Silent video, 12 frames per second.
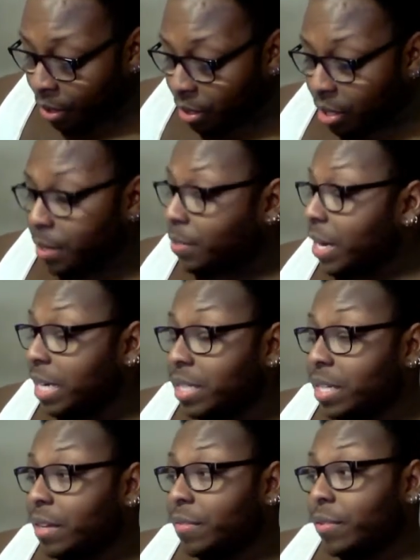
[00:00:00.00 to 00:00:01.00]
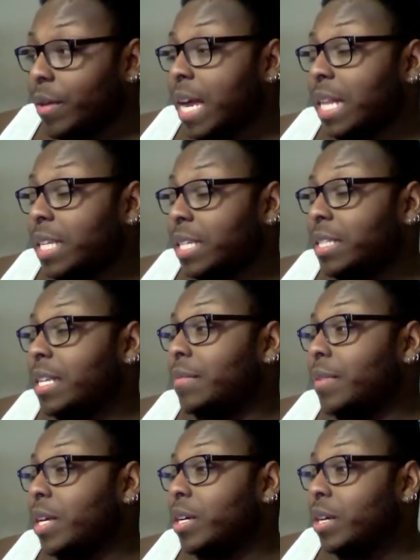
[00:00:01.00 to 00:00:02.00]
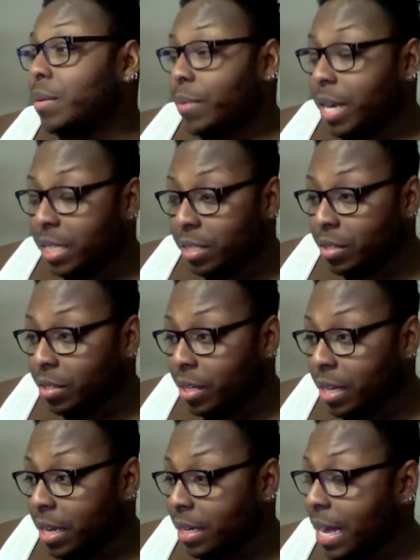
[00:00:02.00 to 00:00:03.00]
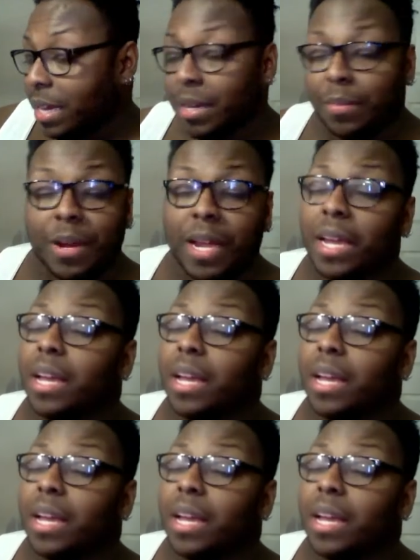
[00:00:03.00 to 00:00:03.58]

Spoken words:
Hood Brat is good for reality TV. Hood Brat is not Hood Brat.